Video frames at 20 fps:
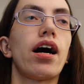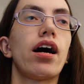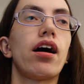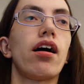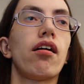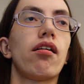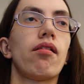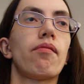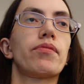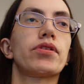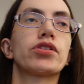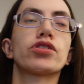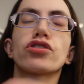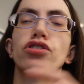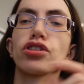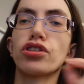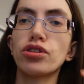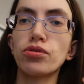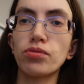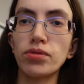
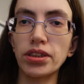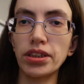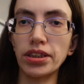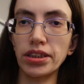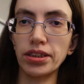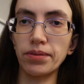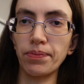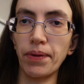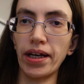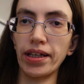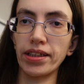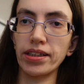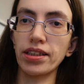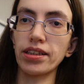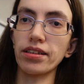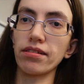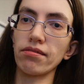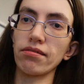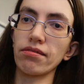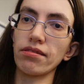So you would expect
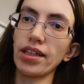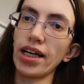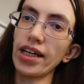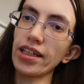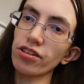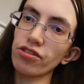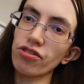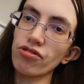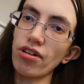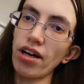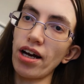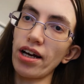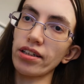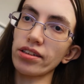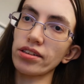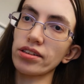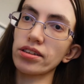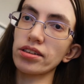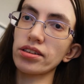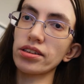little
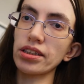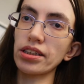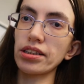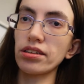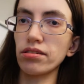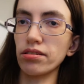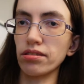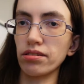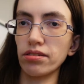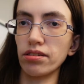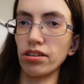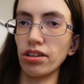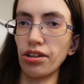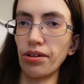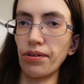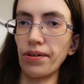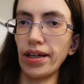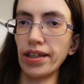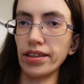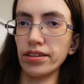extracts in, you
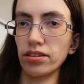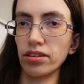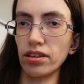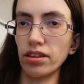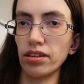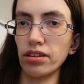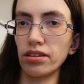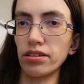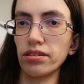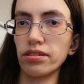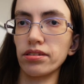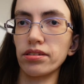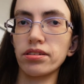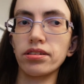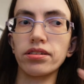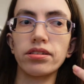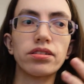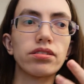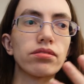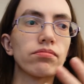know,
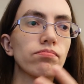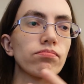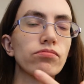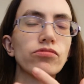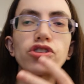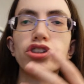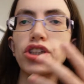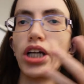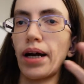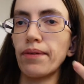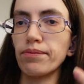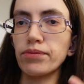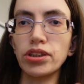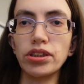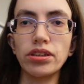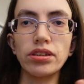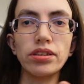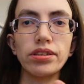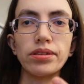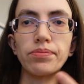excerpts,
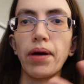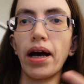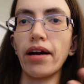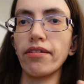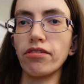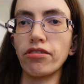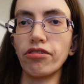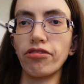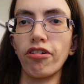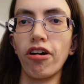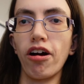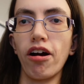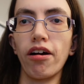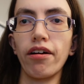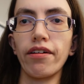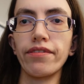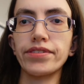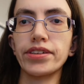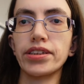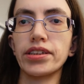chapters,
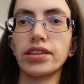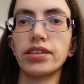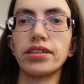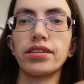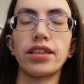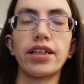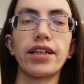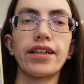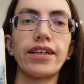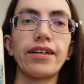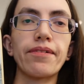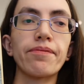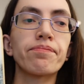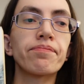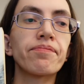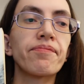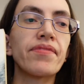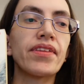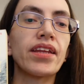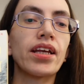paragraphs, things like that.
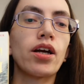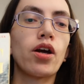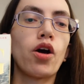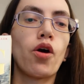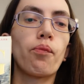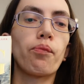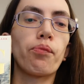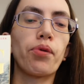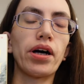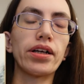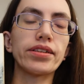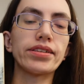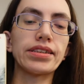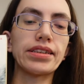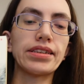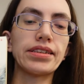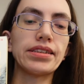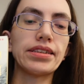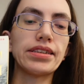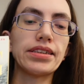But
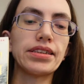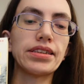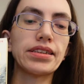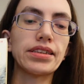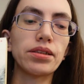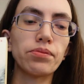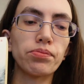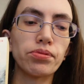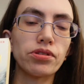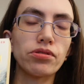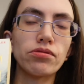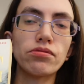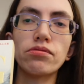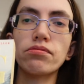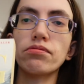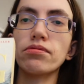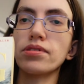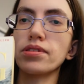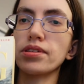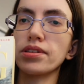in
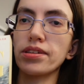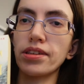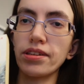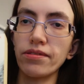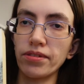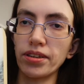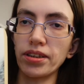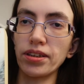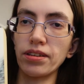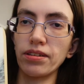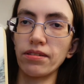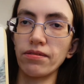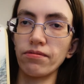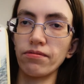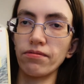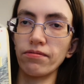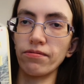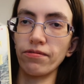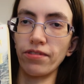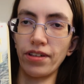typical Stephen
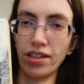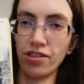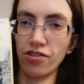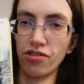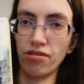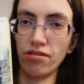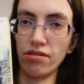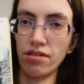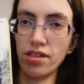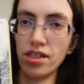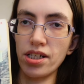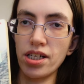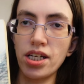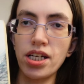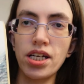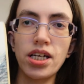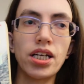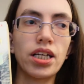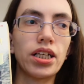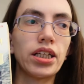King fashion,
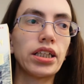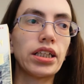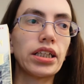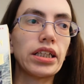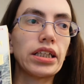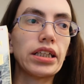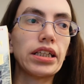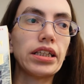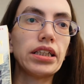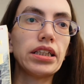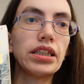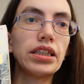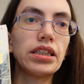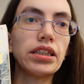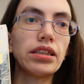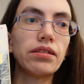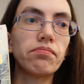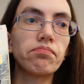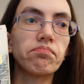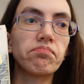
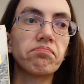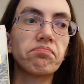he